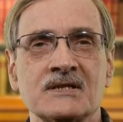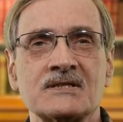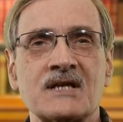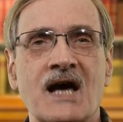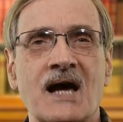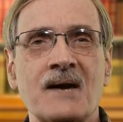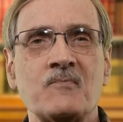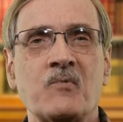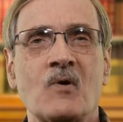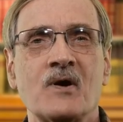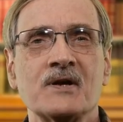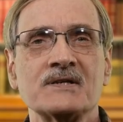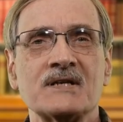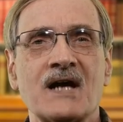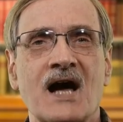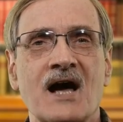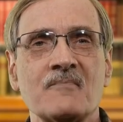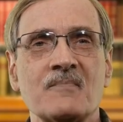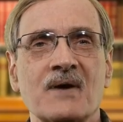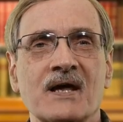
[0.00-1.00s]
Type 1
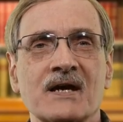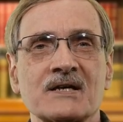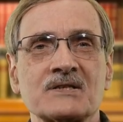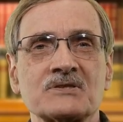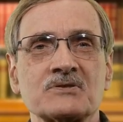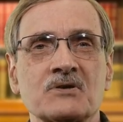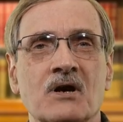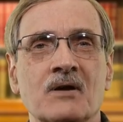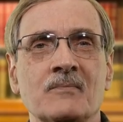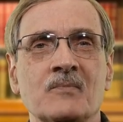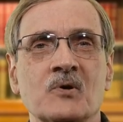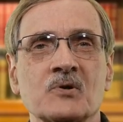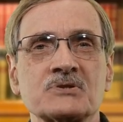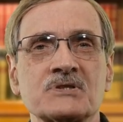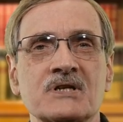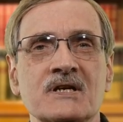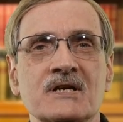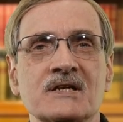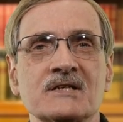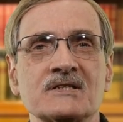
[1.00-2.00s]
diabetics are
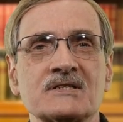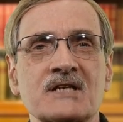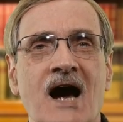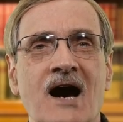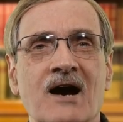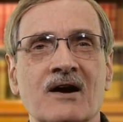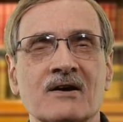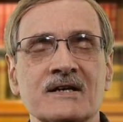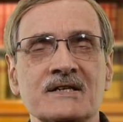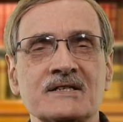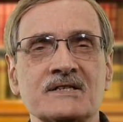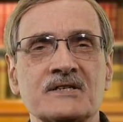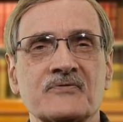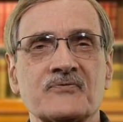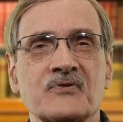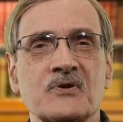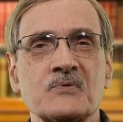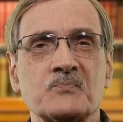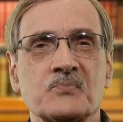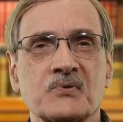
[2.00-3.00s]
almost an entirely
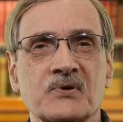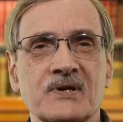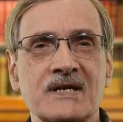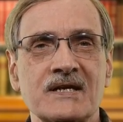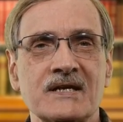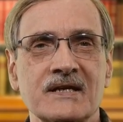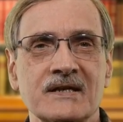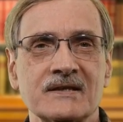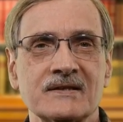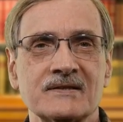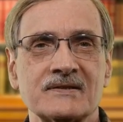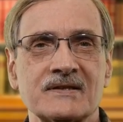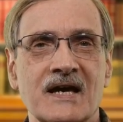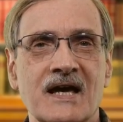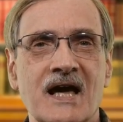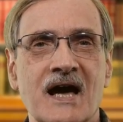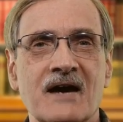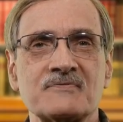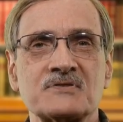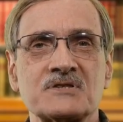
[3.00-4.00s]
different breed.
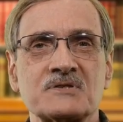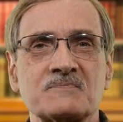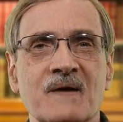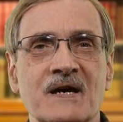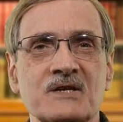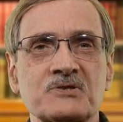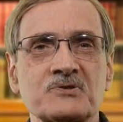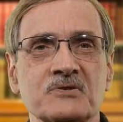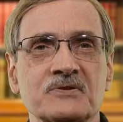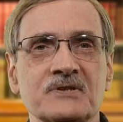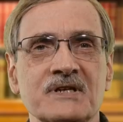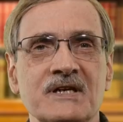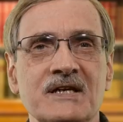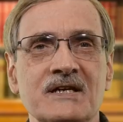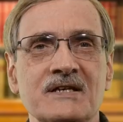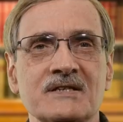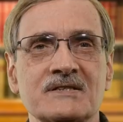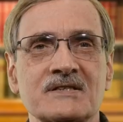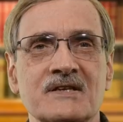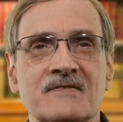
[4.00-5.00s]
They have special
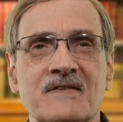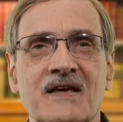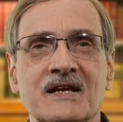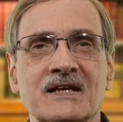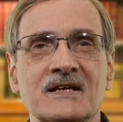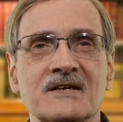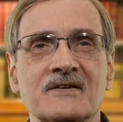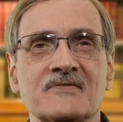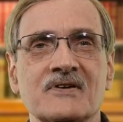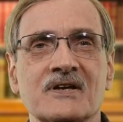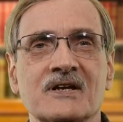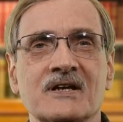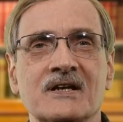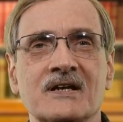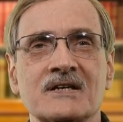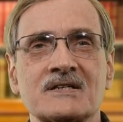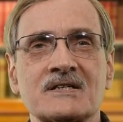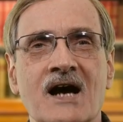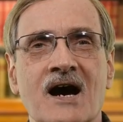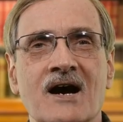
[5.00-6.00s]
needs and they live in an
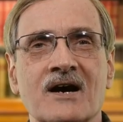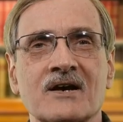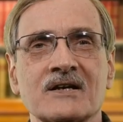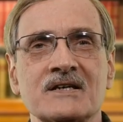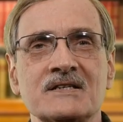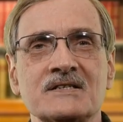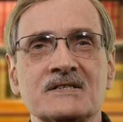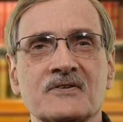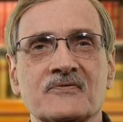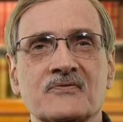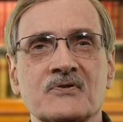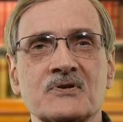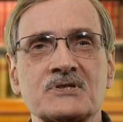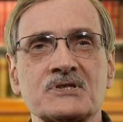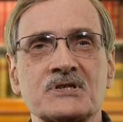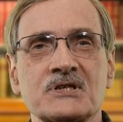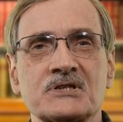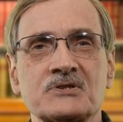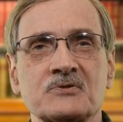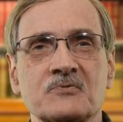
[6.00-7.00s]
entirely different
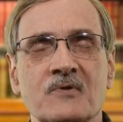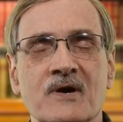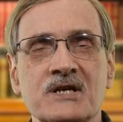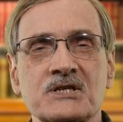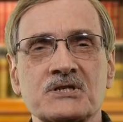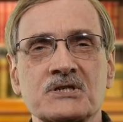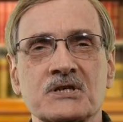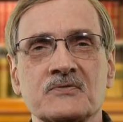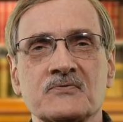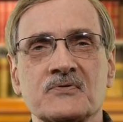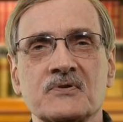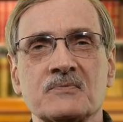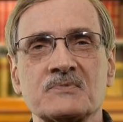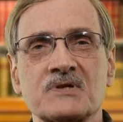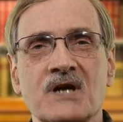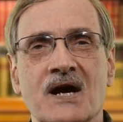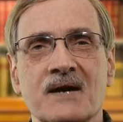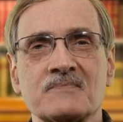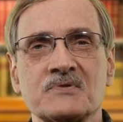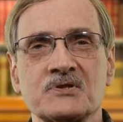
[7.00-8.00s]
situation from
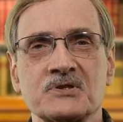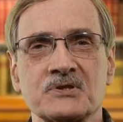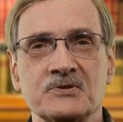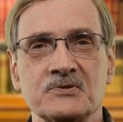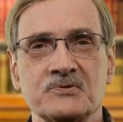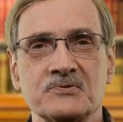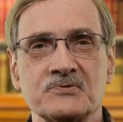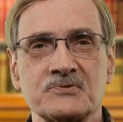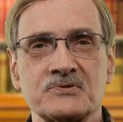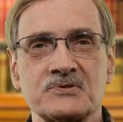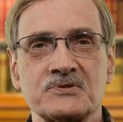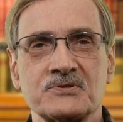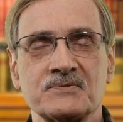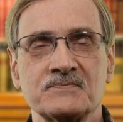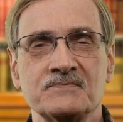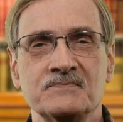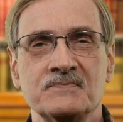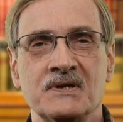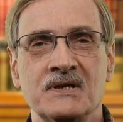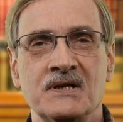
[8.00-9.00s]
type 2s.